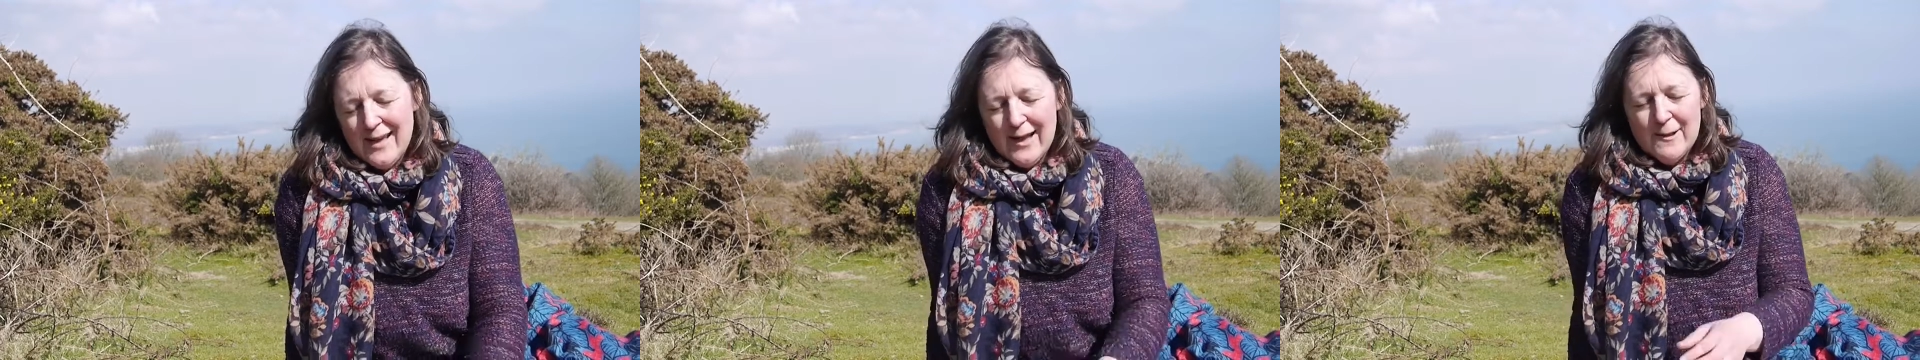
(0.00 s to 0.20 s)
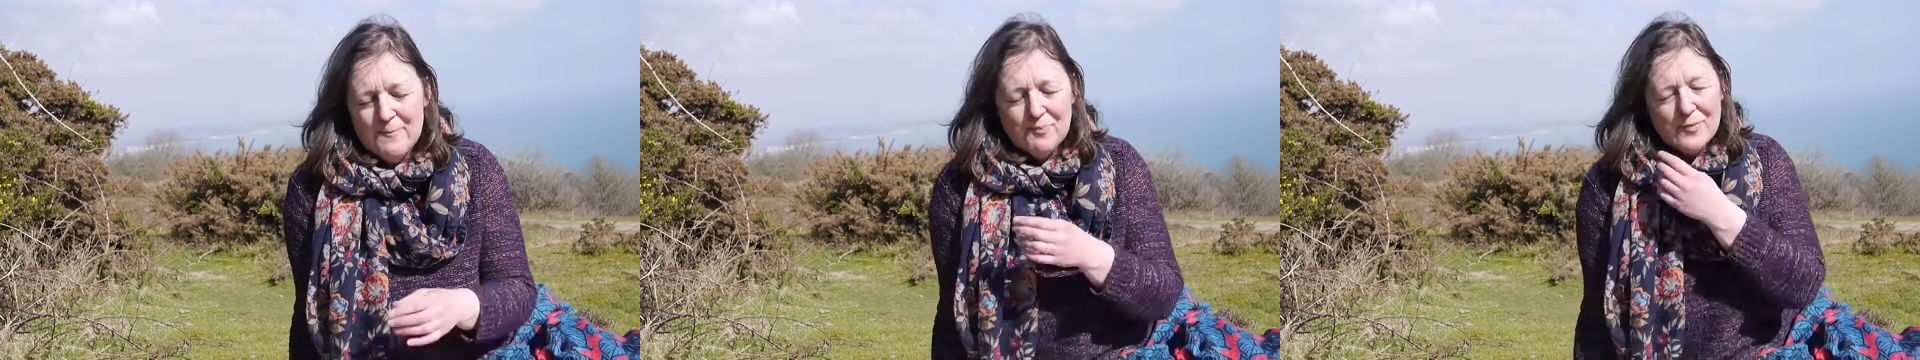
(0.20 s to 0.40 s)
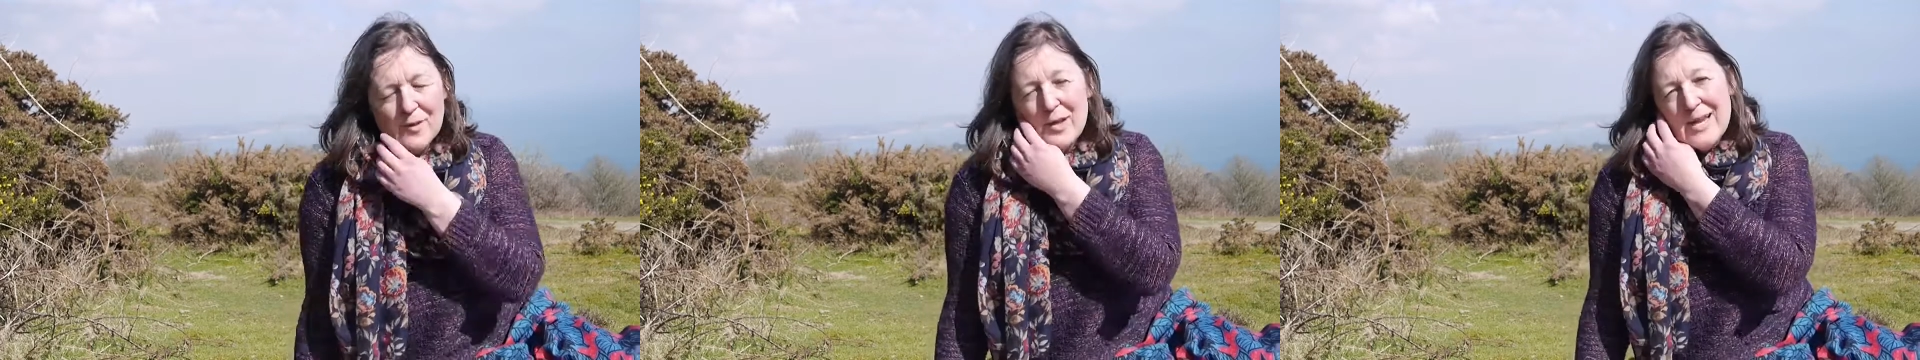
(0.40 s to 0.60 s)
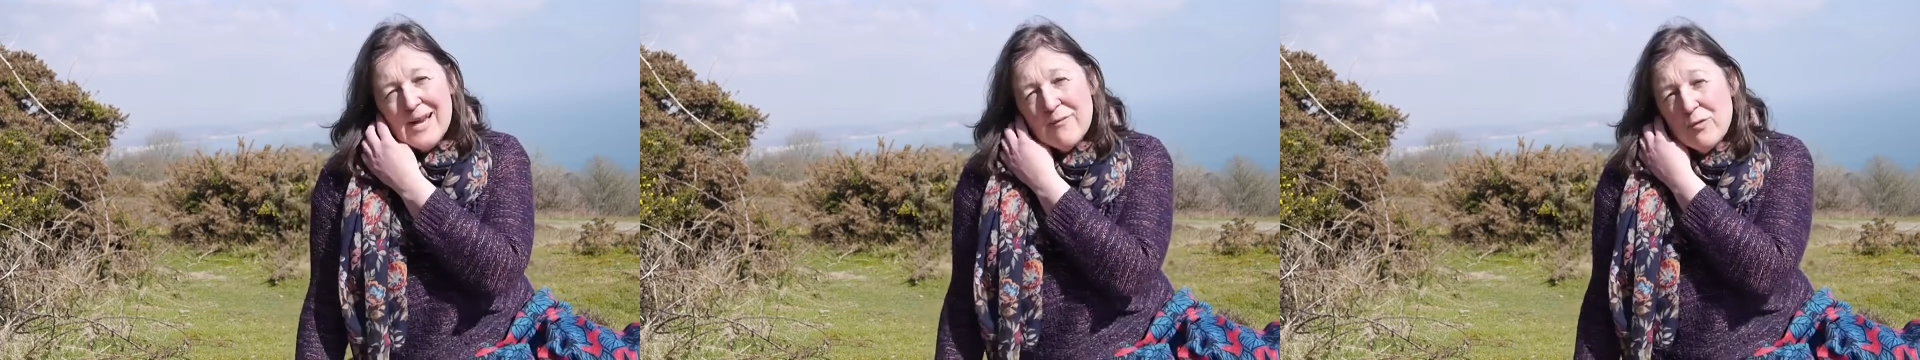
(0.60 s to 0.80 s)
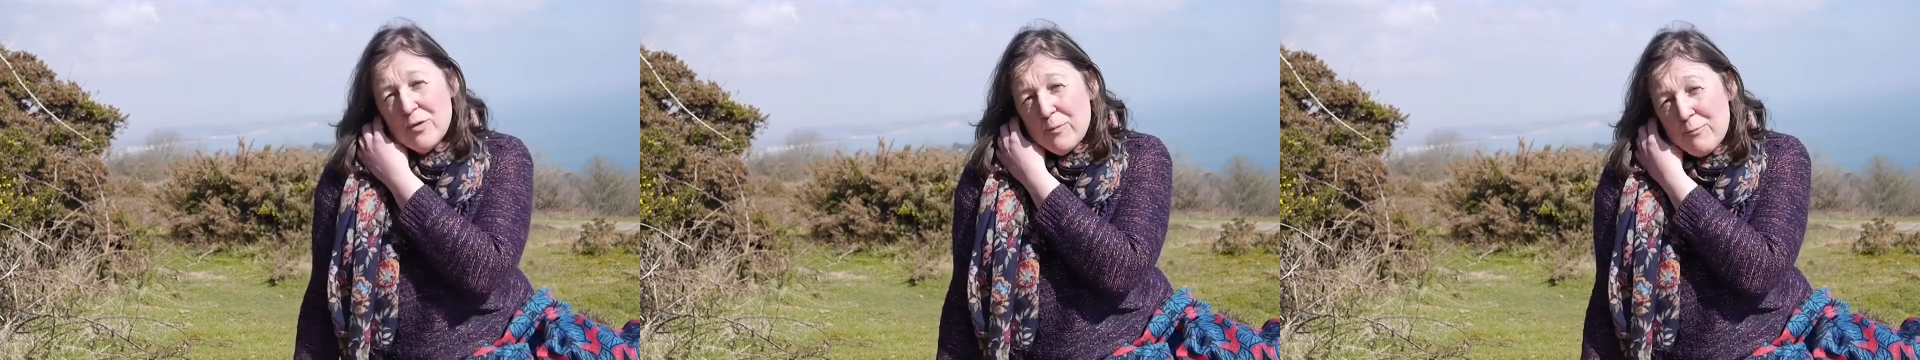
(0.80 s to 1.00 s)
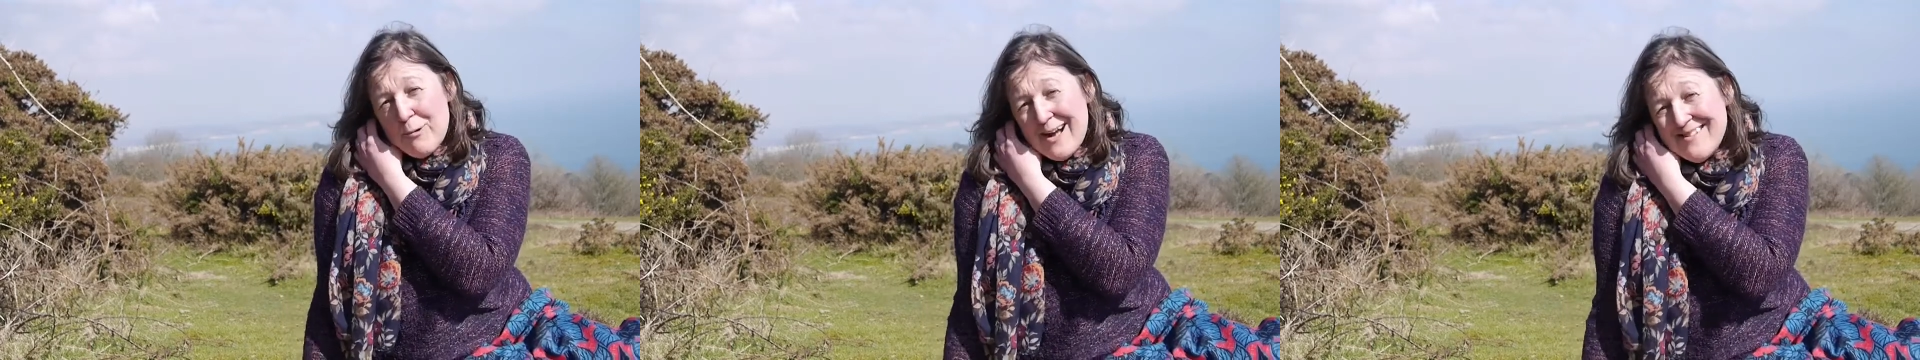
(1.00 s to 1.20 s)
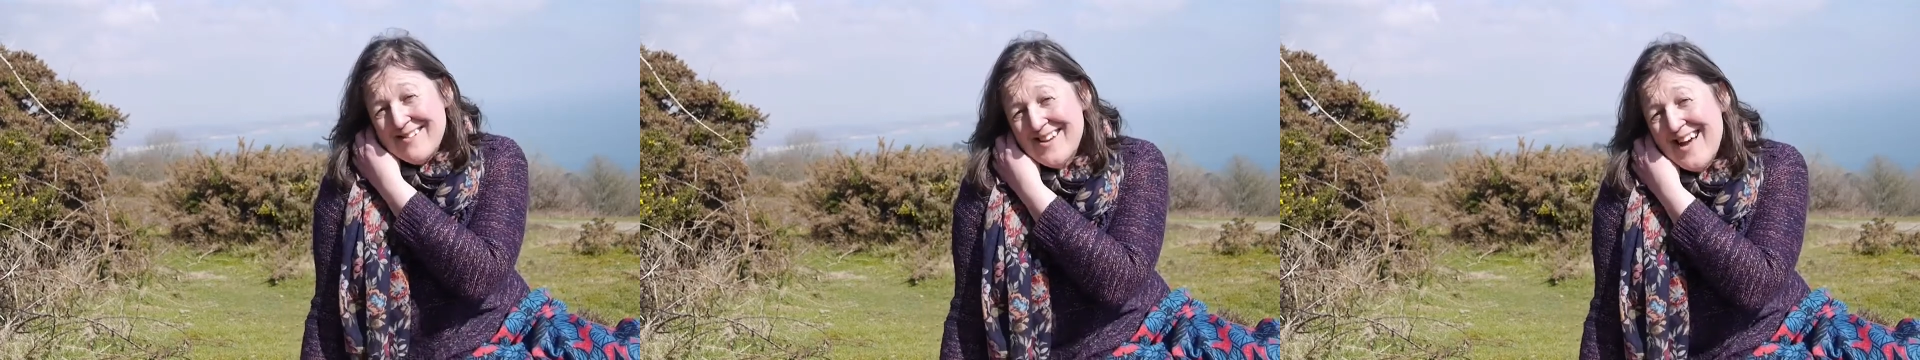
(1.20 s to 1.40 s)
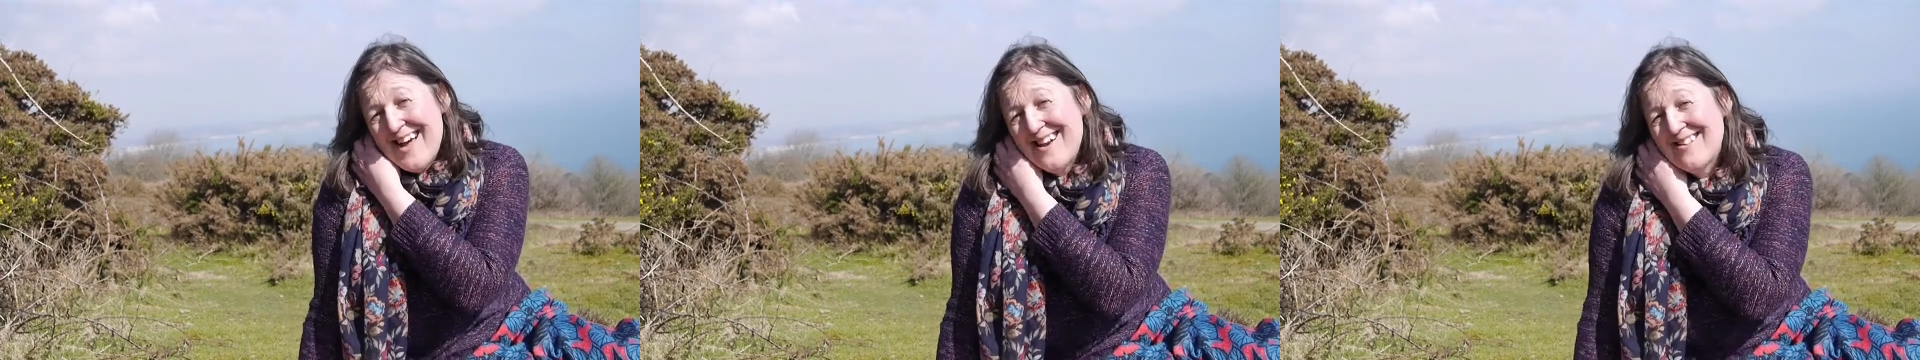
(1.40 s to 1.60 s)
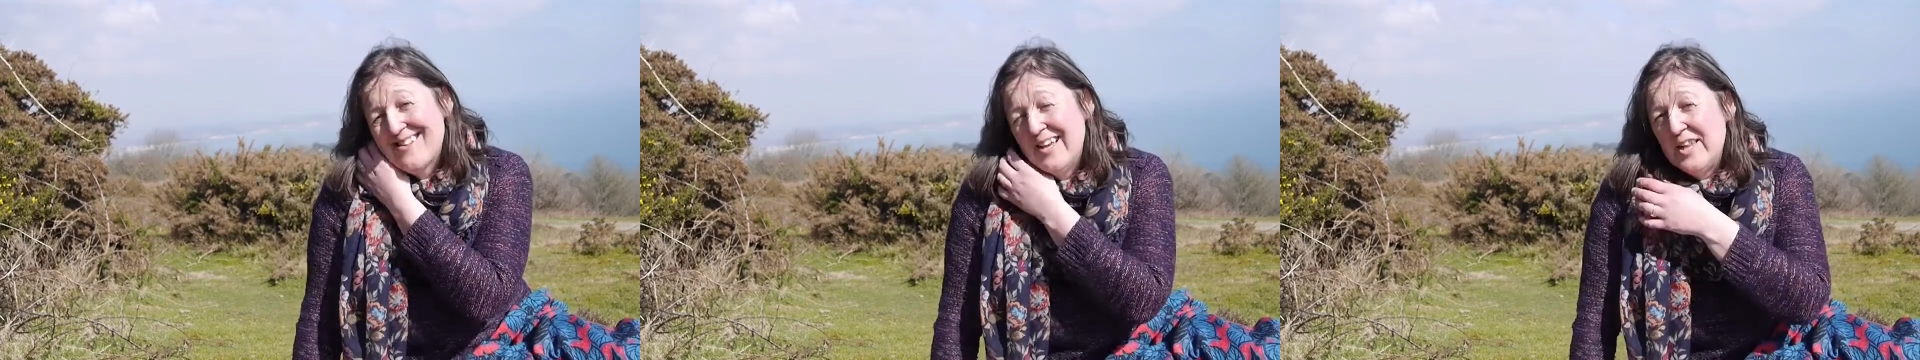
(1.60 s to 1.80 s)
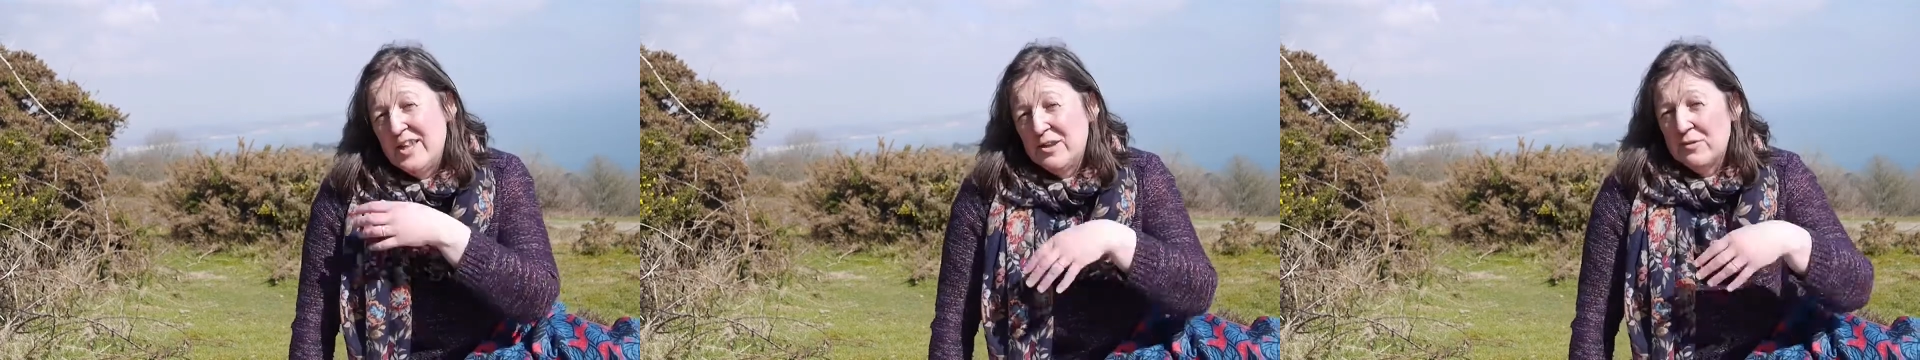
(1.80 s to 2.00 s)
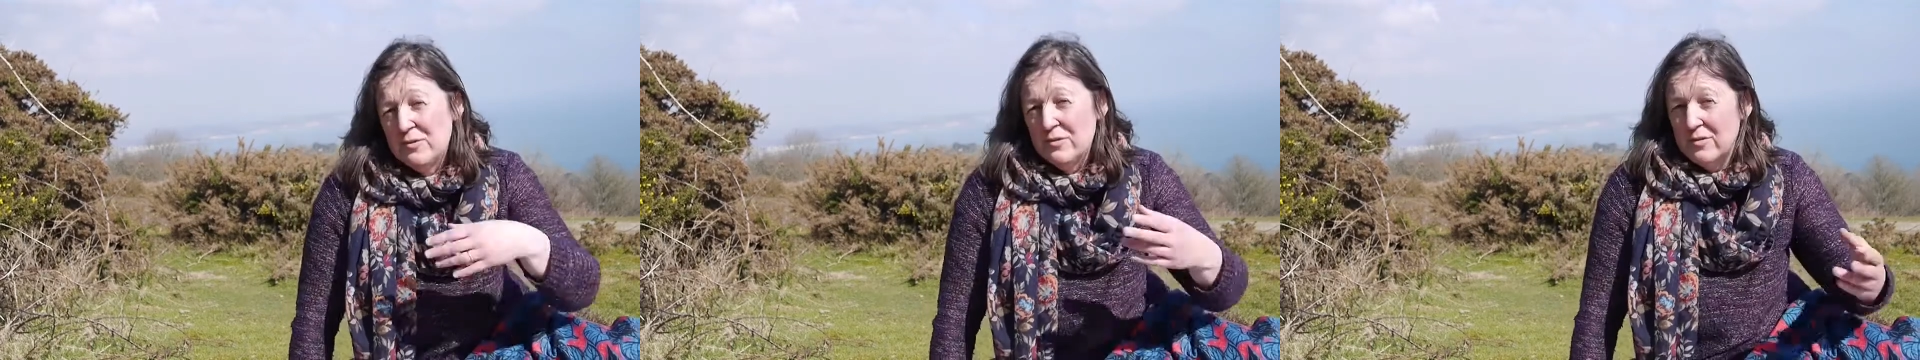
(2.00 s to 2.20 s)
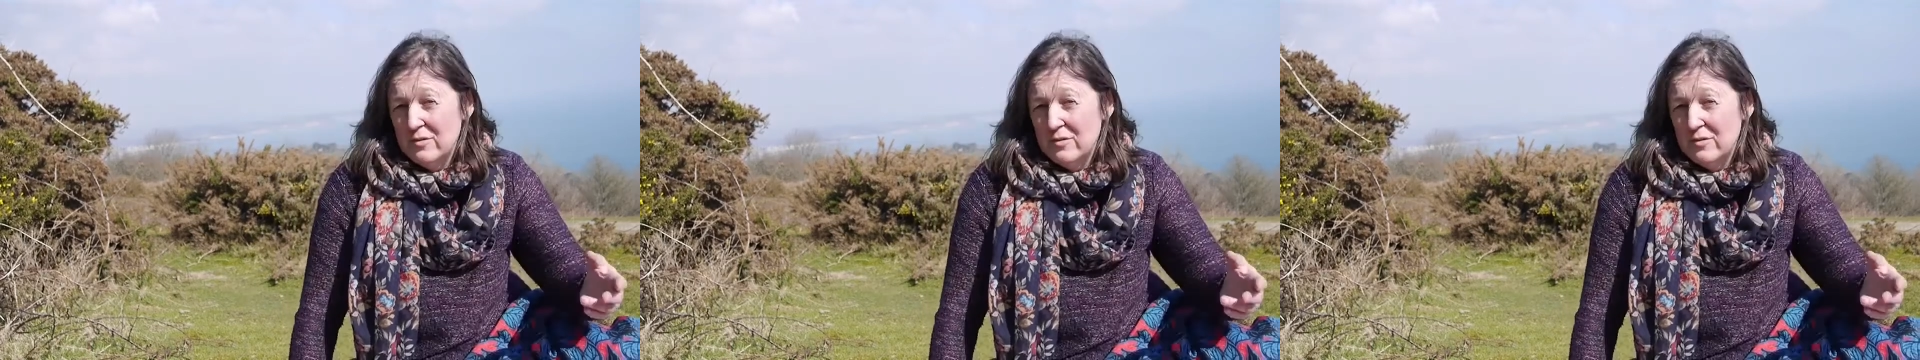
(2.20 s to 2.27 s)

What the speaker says: Yeah, you'd have all the practicalities